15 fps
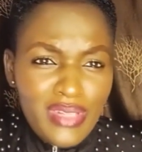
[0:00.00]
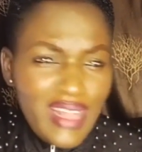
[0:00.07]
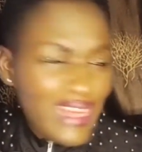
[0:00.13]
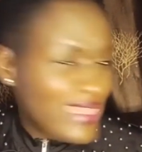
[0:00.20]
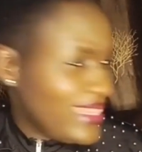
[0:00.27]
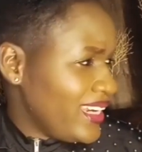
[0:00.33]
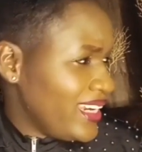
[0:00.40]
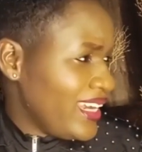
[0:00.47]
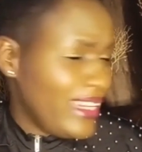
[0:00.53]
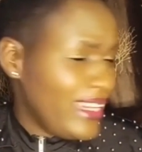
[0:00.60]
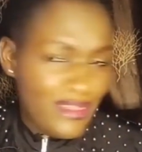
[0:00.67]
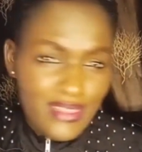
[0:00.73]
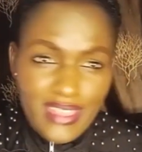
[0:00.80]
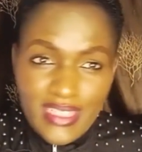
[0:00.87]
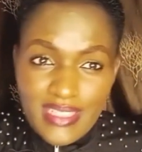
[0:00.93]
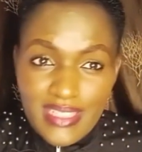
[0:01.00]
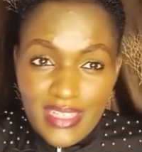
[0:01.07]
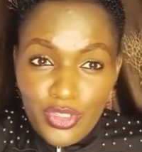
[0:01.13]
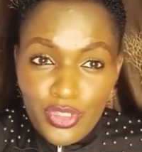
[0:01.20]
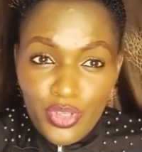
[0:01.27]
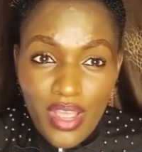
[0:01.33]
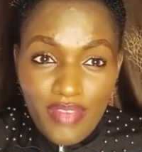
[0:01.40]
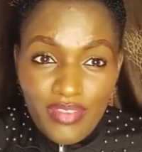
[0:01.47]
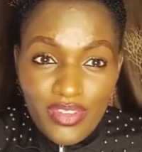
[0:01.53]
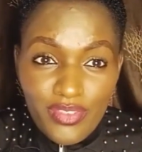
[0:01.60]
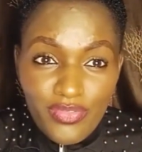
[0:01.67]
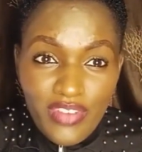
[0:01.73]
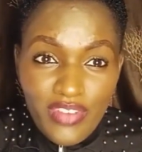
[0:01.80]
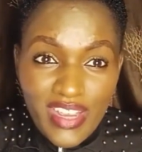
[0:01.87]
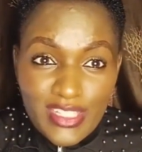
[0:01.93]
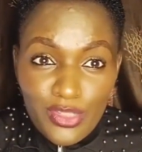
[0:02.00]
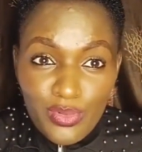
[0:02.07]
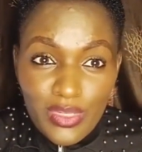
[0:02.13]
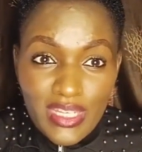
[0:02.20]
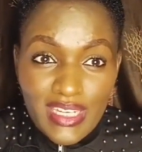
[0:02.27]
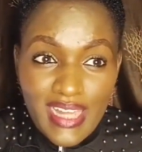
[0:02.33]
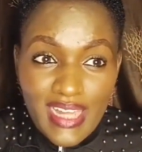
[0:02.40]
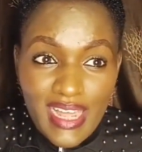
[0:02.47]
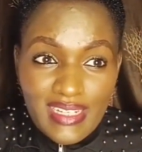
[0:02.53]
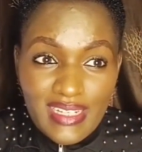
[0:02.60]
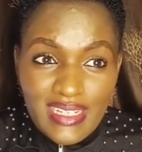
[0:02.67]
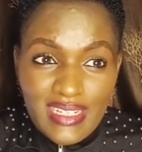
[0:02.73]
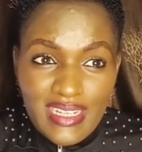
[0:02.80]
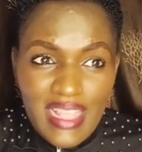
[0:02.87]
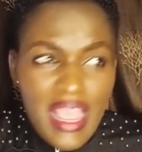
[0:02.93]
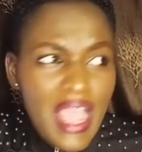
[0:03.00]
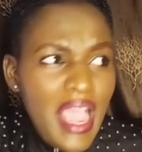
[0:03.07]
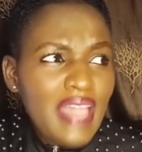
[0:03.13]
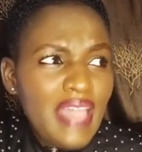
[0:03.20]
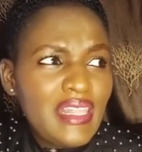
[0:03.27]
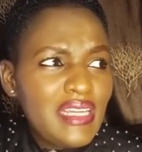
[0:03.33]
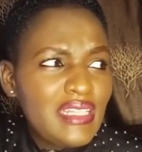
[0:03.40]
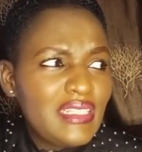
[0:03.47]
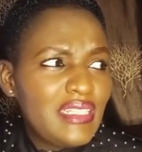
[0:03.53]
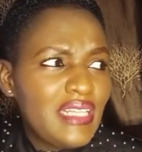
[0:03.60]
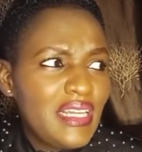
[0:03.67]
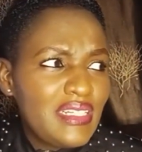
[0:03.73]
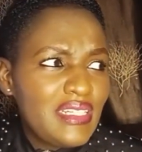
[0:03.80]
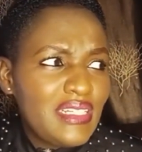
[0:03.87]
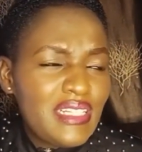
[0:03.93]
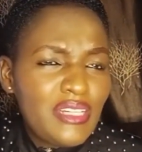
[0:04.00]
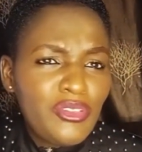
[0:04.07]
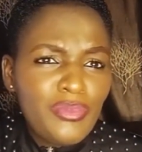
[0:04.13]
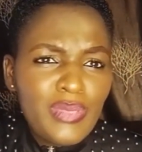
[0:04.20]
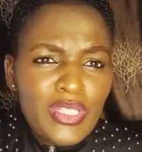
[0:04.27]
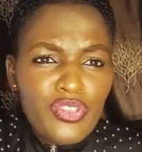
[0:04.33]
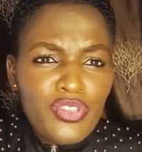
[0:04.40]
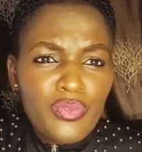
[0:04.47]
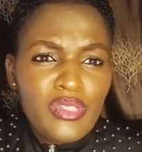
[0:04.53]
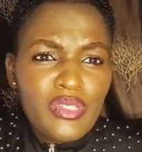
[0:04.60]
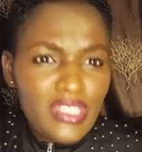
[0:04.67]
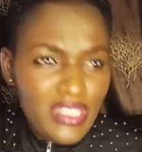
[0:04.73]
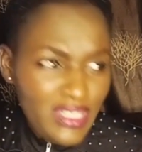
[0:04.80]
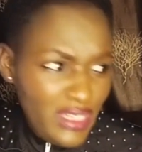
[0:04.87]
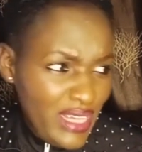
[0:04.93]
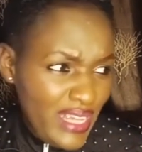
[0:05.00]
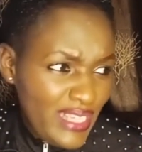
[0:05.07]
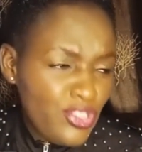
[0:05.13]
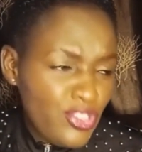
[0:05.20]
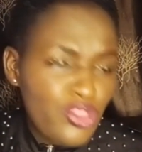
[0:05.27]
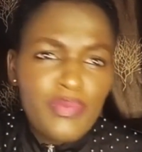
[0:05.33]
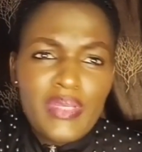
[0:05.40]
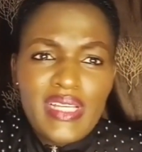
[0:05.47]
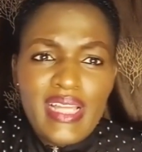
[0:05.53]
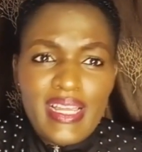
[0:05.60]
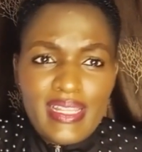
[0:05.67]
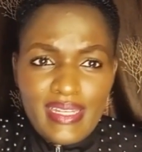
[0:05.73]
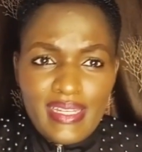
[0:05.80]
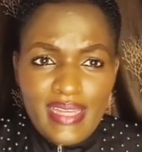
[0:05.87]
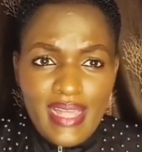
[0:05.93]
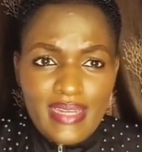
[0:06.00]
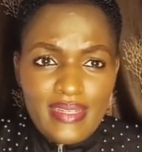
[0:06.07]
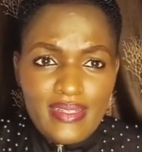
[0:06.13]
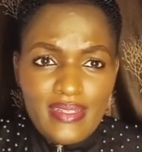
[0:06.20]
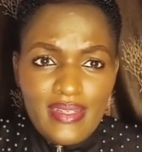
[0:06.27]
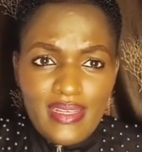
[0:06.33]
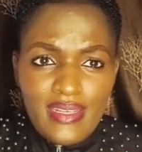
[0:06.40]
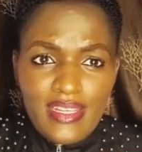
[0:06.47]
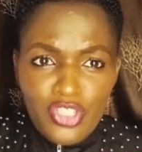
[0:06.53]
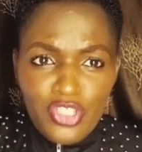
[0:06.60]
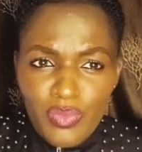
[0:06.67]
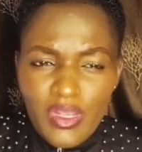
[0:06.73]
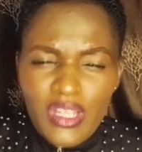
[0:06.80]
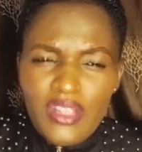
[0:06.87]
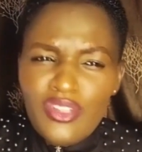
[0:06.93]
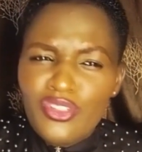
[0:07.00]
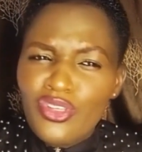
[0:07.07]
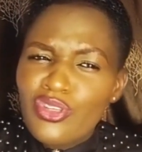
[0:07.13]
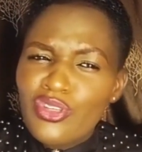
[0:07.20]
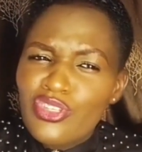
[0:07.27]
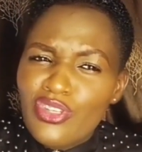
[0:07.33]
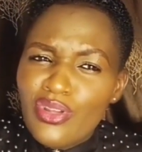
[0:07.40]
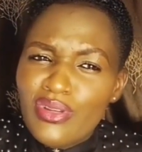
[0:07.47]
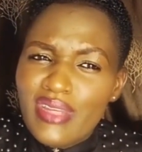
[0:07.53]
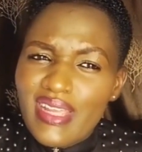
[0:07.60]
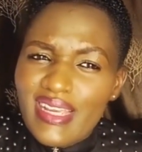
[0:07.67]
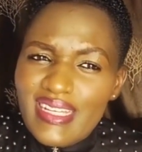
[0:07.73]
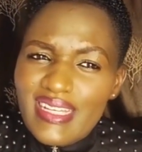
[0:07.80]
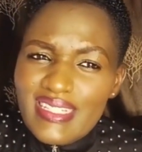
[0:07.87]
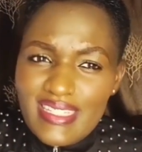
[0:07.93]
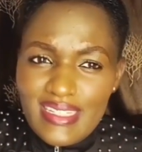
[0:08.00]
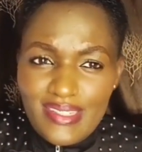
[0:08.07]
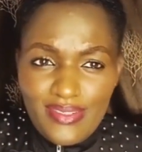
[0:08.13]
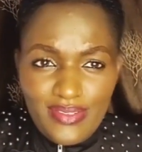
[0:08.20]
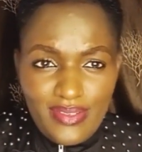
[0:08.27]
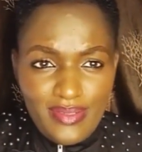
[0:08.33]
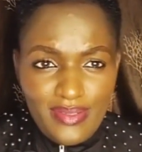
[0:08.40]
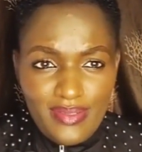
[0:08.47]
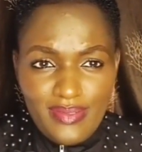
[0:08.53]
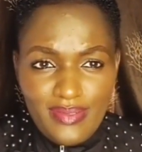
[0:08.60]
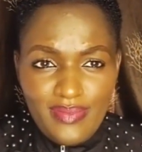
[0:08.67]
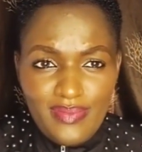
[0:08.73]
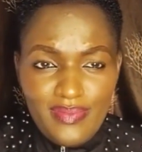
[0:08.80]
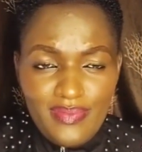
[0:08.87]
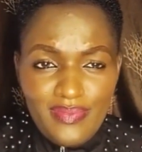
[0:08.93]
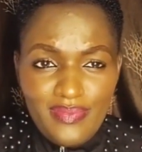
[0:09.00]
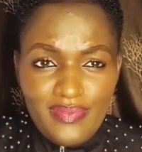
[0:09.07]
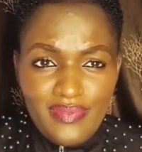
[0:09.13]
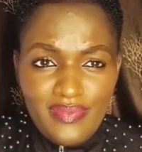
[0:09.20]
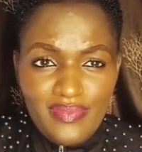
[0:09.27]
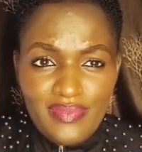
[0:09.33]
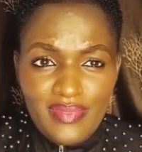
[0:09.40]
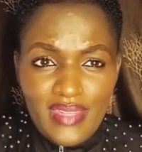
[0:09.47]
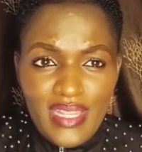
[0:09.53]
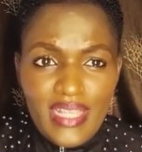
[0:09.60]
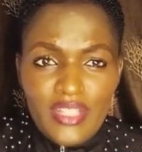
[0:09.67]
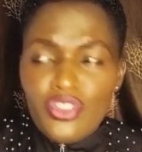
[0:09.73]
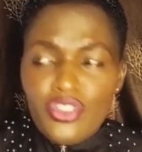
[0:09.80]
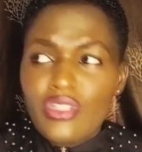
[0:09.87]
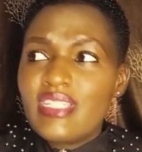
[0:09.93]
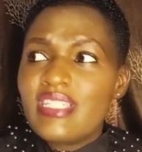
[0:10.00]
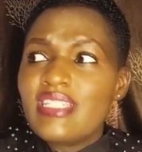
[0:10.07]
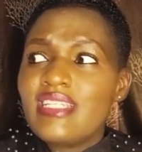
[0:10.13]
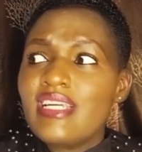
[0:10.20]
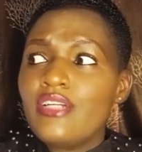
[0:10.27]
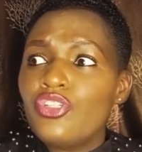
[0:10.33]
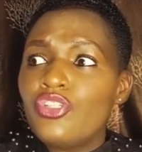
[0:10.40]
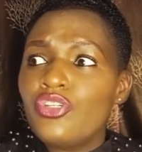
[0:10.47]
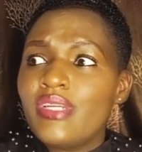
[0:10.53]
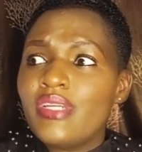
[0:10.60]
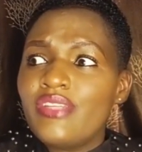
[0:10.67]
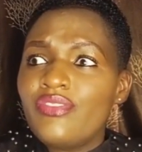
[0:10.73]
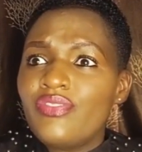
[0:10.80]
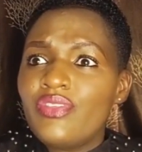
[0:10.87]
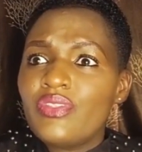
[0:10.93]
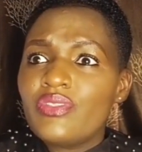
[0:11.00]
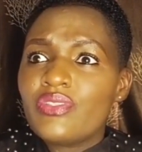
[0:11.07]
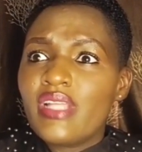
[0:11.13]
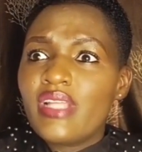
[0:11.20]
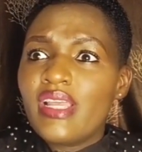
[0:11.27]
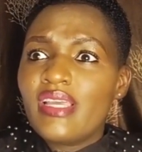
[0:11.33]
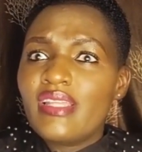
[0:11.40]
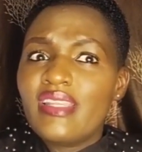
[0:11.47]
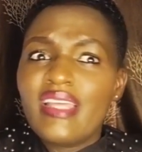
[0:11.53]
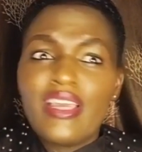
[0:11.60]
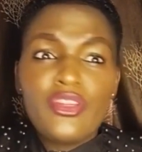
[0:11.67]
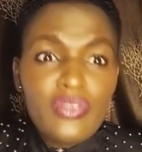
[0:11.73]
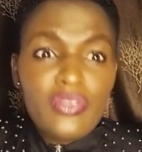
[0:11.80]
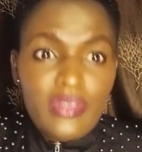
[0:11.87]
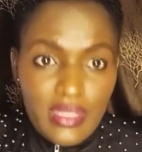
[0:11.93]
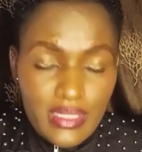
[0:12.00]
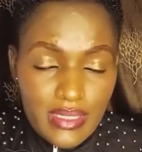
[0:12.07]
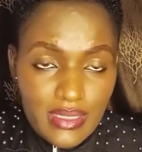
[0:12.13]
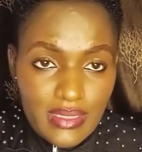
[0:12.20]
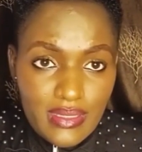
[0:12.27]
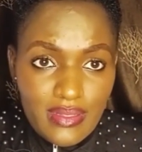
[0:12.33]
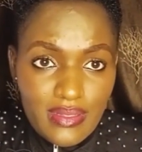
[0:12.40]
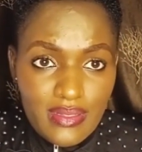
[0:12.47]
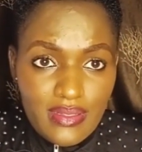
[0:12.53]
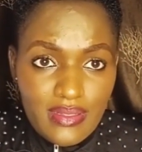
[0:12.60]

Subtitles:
that child, just in case you're having fights with the dad. I think they will be stupid. He's stupid like the dad. He's stupid. You're so negative. So this child already feels like they are useless